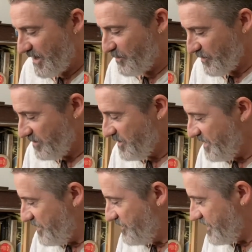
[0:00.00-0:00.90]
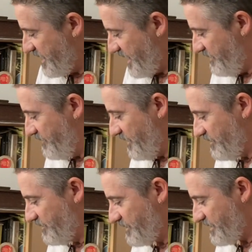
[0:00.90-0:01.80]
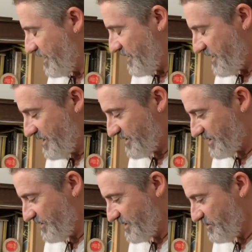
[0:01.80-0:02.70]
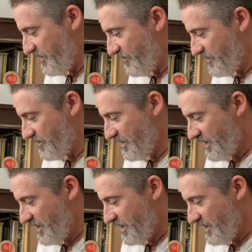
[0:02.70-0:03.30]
I'll probably be using headphones, and I think I said this before,